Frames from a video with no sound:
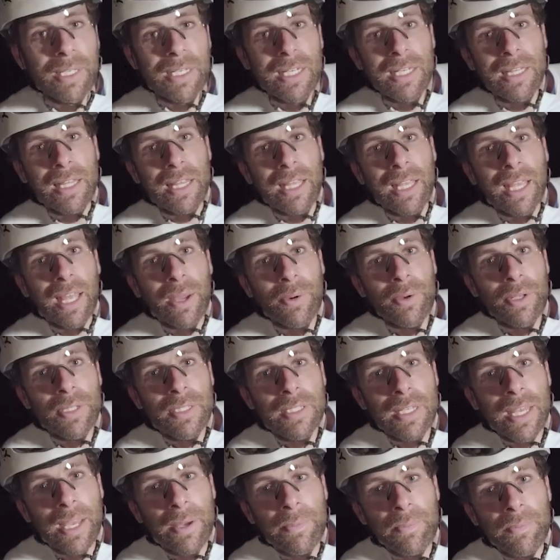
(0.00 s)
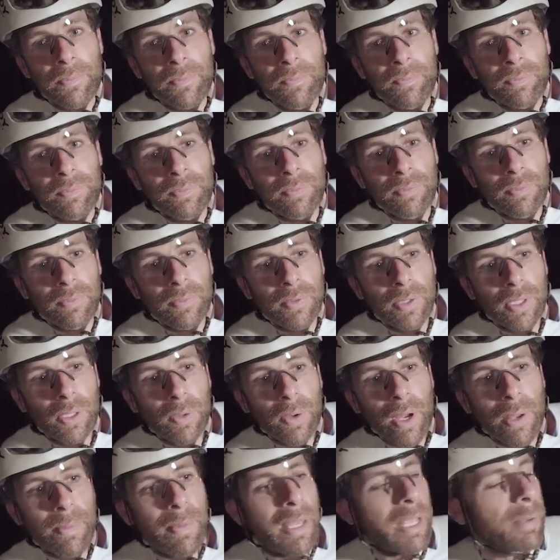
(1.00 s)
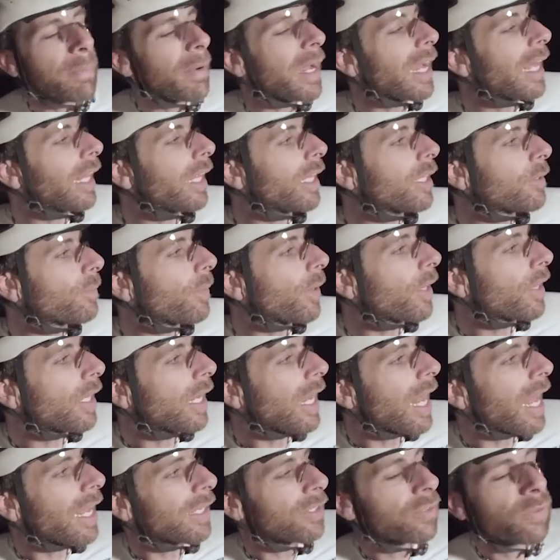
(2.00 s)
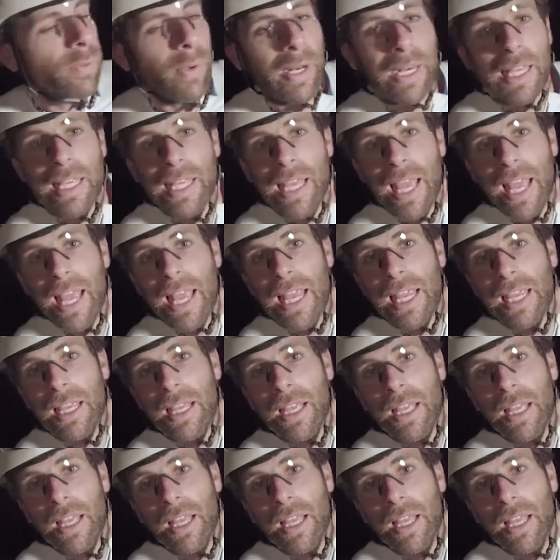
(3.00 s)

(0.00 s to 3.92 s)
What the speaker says: I didn't think I would quite make mileage, but the last 20k,